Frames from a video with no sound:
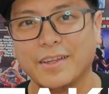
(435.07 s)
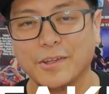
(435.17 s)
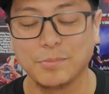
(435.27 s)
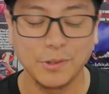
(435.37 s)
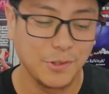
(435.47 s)

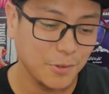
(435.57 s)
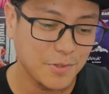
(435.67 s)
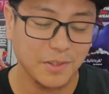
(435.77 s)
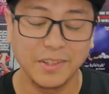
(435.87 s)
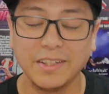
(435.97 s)
They're
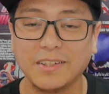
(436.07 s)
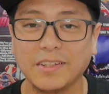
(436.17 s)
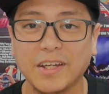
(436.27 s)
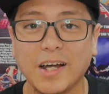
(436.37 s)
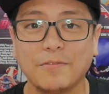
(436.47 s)
produced
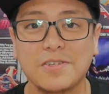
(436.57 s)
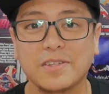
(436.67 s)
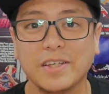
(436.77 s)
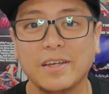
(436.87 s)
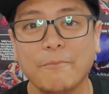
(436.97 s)
illegally,
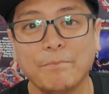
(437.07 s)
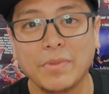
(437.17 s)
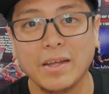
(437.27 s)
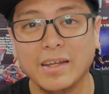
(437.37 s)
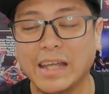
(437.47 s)
obviously.
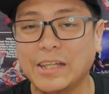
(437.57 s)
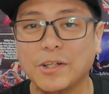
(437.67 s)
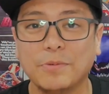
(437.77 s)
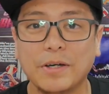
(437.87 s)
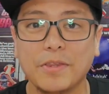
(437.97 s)
And you
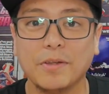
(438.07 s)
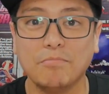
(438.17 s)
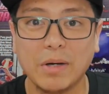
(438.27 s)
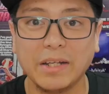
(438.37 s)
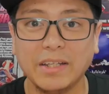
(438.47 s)
know what? The
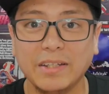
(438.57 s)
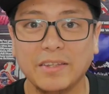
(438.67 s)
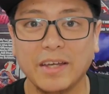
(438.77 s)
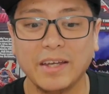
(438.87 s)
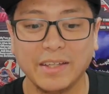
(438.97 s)
money
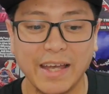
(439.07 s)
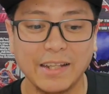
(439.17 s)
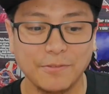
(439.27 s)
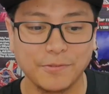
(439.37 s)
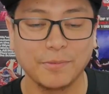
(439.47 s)
they
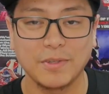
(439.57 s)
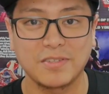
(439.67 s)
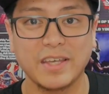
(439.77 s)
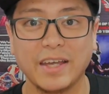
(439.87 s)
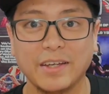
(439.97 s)
get from the
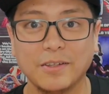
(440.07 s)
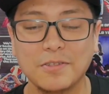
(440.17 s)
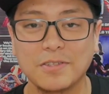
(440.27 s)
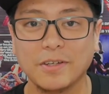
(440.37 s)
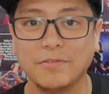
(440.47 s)

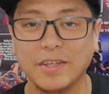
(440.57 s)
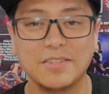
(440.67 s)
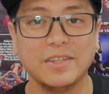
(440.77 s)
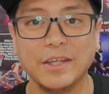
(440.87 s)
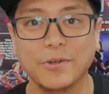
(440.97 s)
sales of
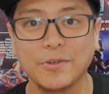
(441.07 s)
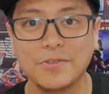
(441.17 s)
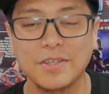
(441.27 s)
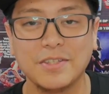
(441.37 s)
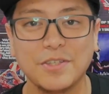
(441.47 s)
these
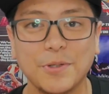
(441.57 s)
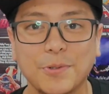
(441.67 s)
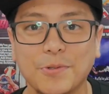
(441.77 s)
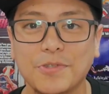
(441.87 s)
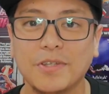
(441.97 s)
sneakers is
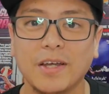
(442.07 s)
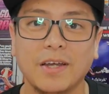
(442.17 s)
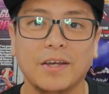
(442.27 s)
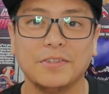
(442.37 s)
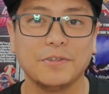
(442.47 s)
used
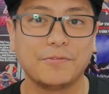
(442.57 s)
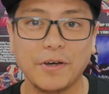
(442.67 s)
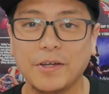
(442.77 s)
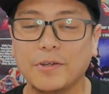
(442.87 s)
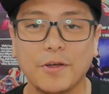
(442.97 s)
to
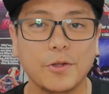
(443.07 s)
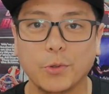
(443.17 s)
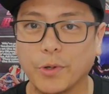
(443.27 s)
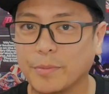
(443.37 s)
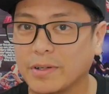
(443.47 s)
fund other
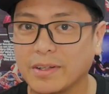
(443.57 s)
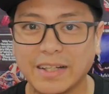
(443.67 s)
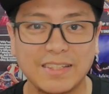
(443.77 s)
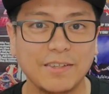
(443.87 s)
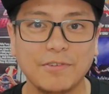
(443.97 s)
criminal
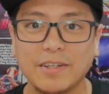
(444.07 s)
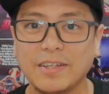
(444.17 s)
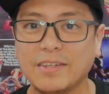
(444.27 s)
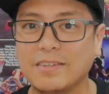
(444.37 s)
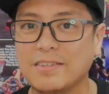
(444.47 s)

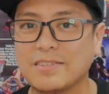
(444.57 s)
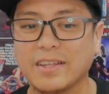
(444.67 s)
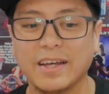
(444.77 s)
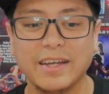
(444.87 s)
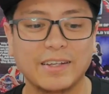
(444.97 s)
activities
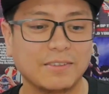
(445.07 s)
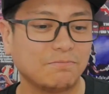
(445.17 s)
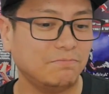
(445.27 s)
like